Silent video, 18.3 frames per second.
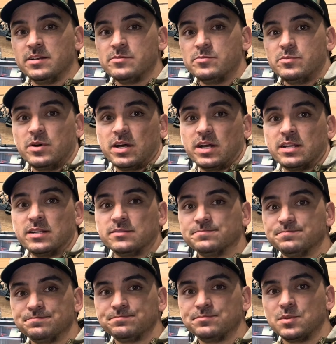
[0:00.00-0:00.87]
But
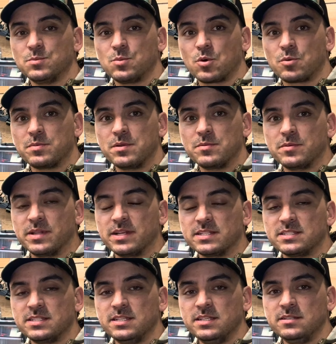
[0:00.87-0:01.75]
the more people that
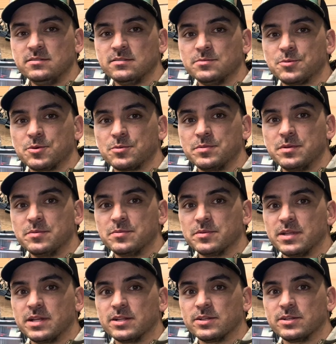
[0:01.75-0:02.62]
see, the more people
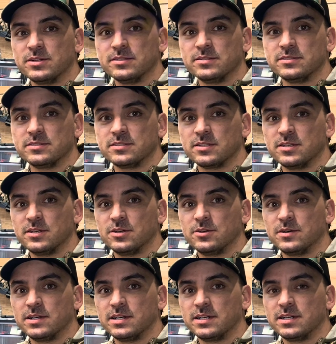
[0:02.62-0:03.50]
that learn.
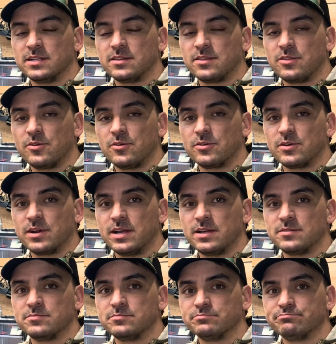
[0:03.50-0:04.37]
So throw it
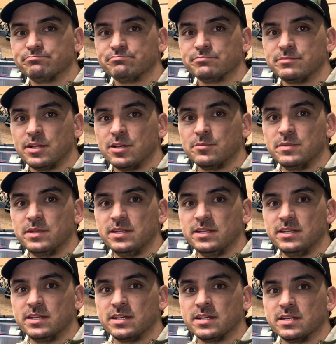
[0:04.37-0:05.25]
around. Help
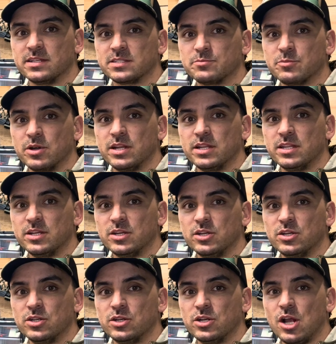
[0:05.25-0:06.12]
me spread the
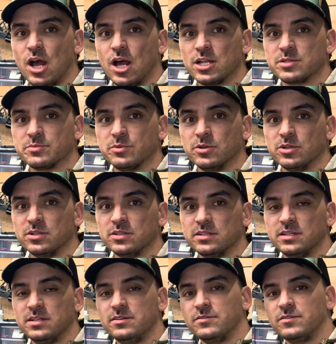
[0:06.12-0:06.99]
good gospel,
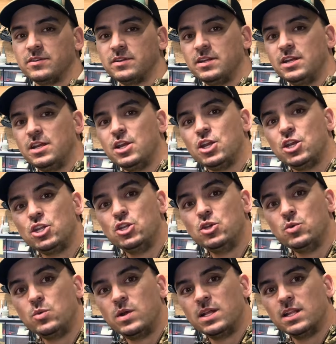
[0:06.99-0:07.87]
if you
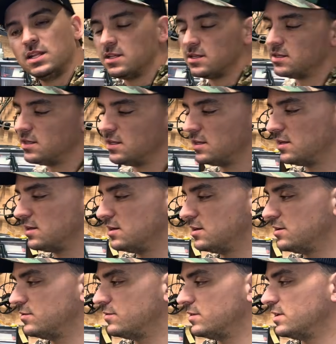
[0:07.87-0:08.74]
will,
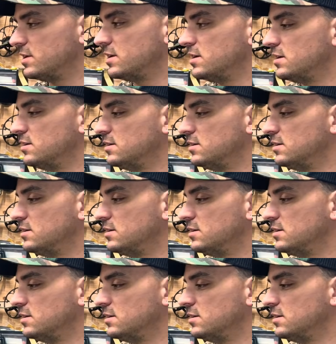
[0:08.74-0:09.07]
of